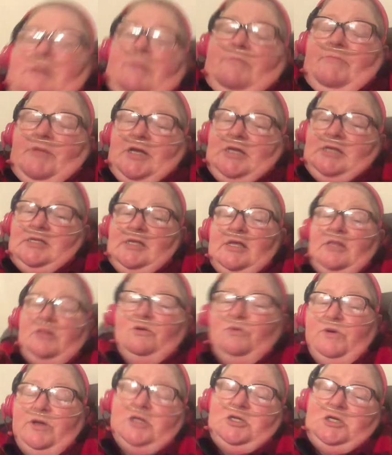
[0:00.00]
me sit in
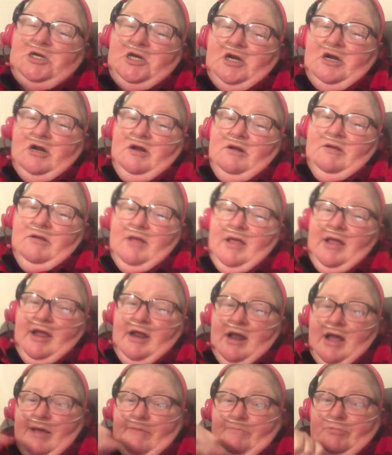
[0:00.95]
the wheelchair,
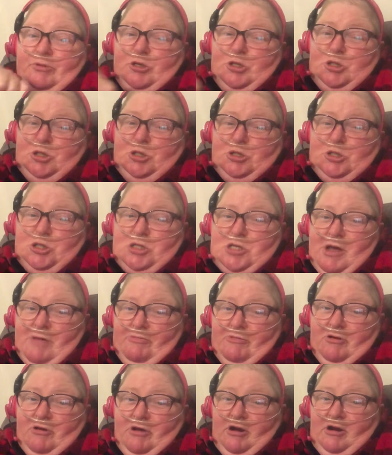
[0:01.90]
and I'm pushing the
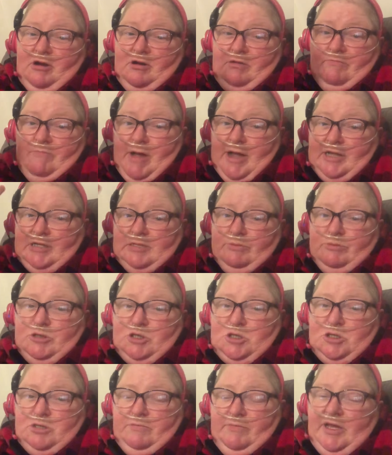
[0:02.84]
shopping cart, and Mike's
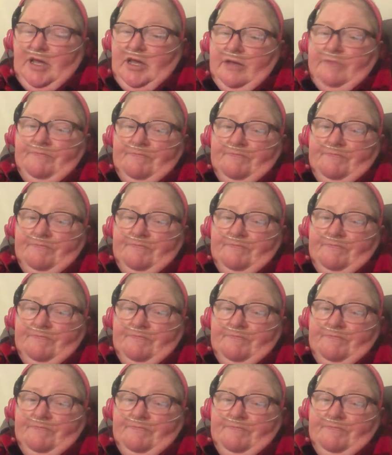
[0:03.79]
pushing me.